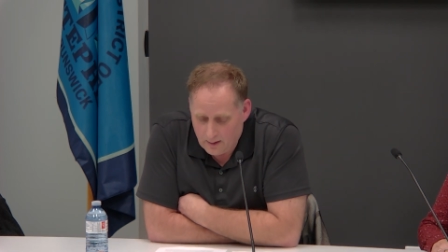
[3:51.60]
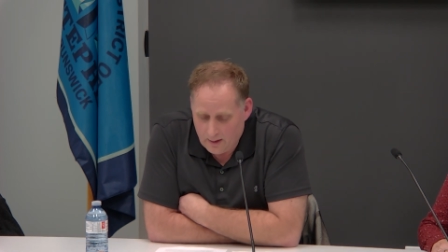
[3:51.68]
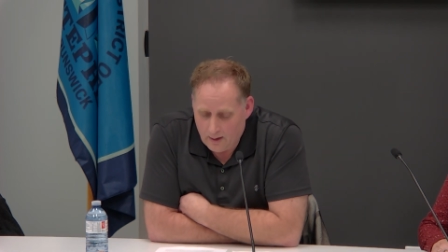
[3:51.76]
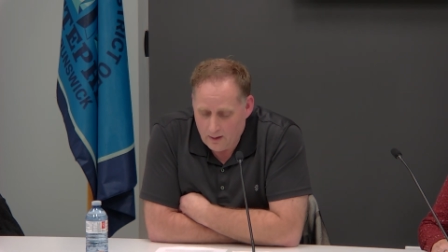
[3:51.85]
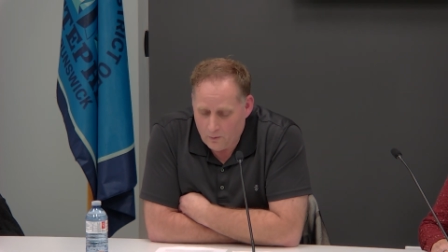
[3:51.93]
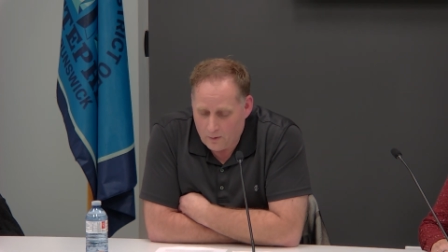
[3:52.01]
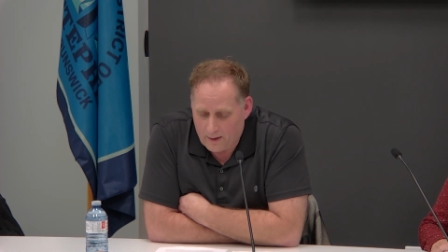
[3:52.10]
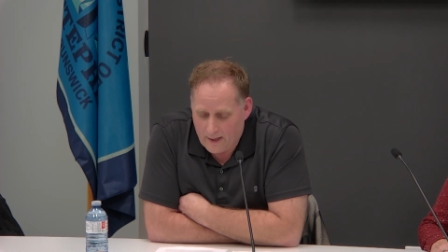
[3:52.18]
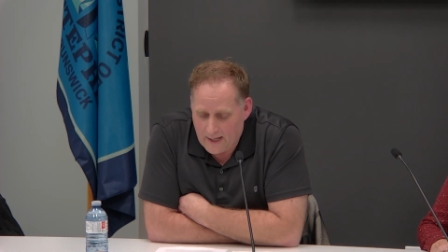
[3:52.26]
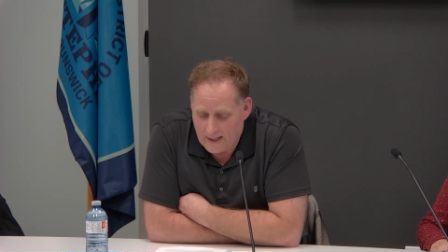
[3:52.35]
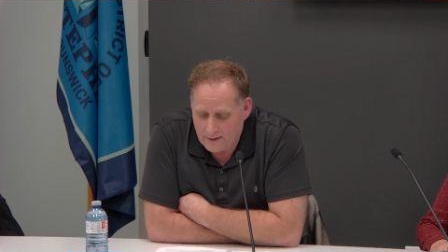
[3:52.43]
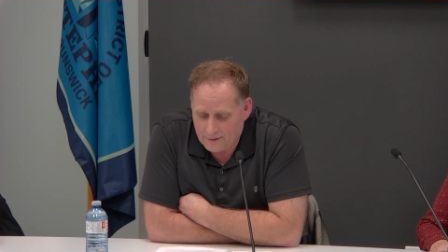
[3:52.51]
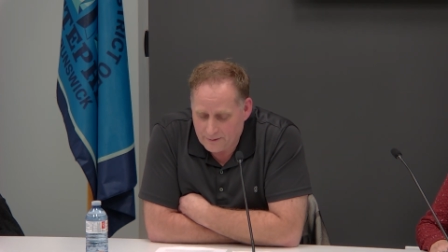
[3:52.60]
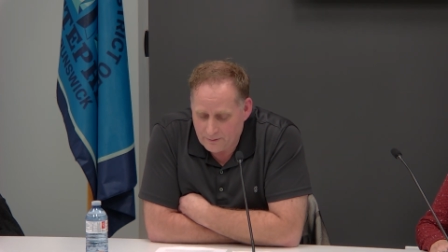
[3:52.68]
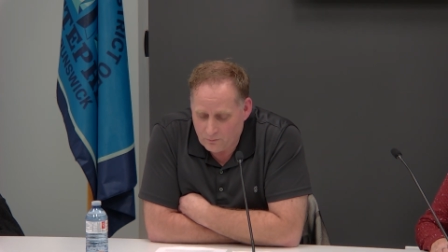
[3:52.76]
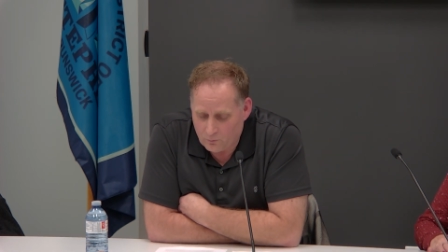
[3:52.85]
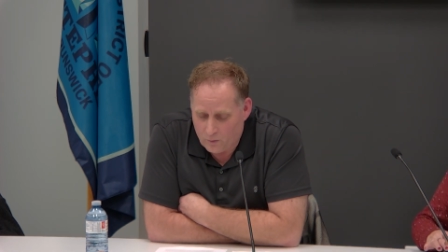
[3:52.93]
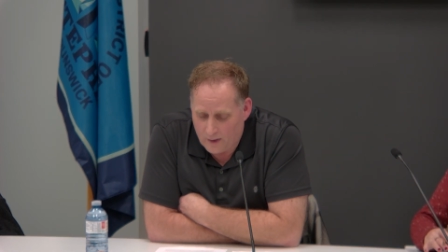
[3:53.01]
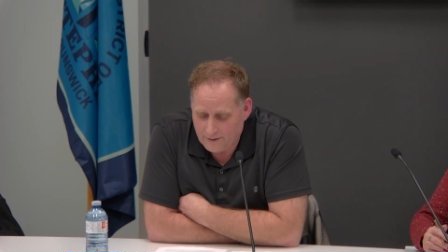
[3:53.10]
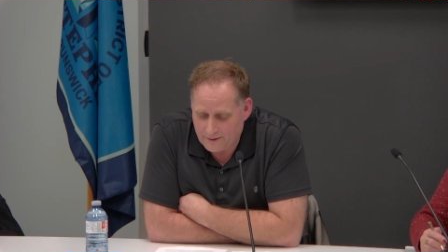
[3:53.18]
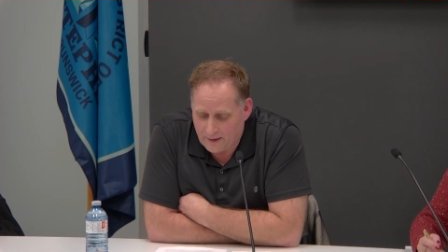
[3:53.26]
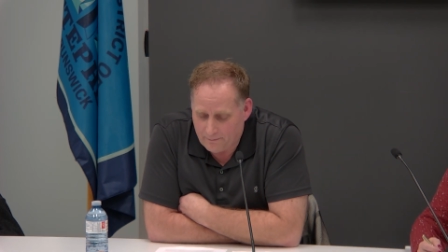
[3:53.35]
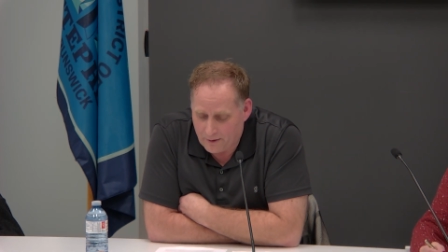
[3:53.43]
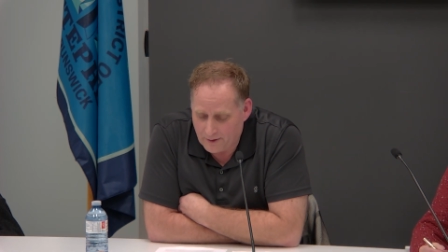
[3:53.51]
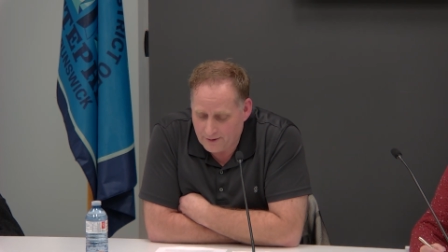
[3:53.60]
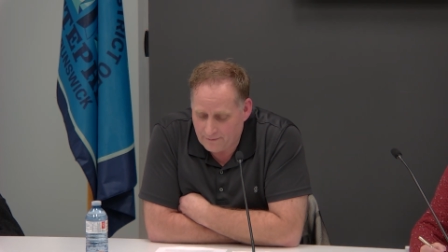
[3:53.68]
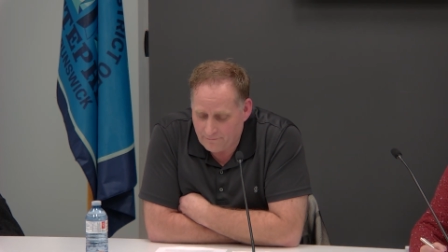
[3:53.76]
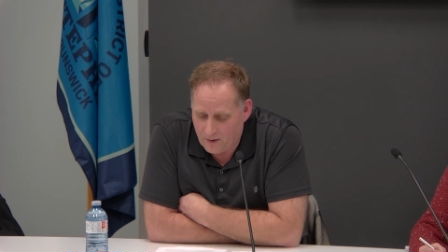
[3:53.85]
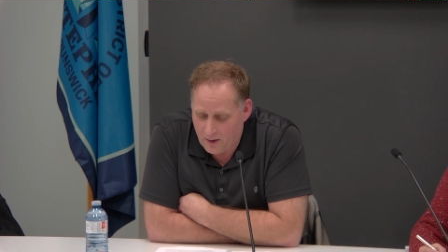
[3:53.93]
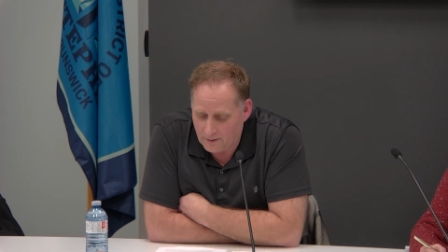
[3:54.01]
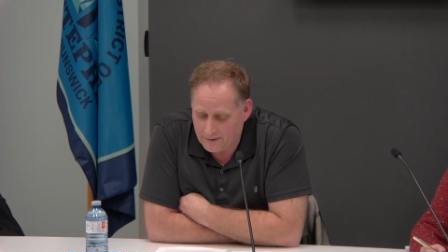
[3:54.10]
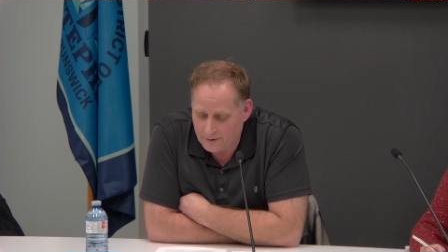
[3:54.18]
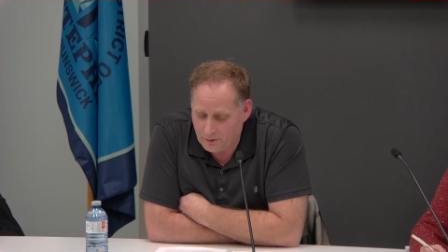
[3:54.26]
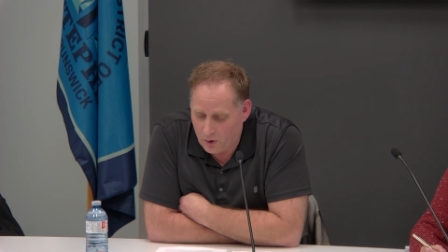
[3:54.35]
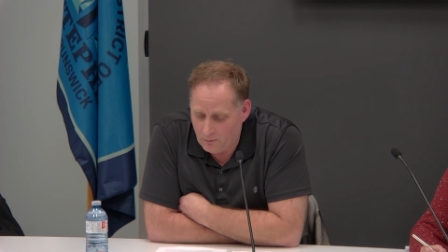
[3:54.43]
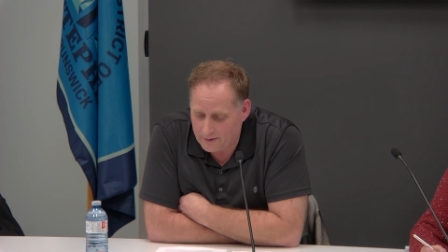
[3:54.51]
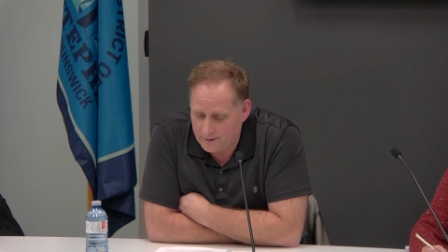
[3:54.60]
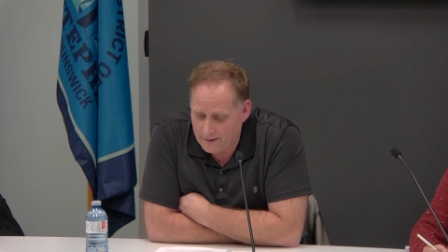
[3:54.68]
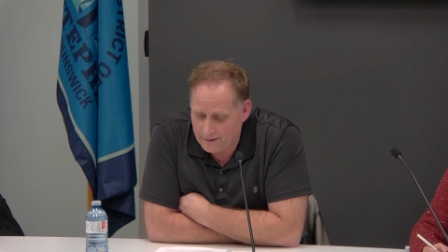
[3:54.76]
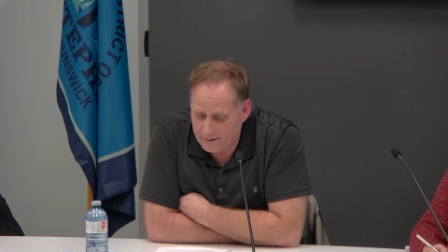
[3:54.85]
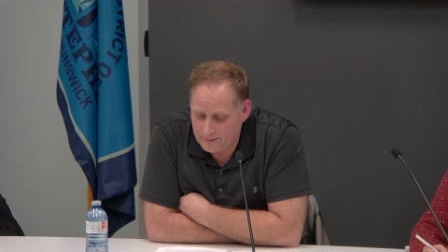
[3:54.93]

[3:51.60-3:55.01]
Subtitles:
Whereas once a person falls into homelessness,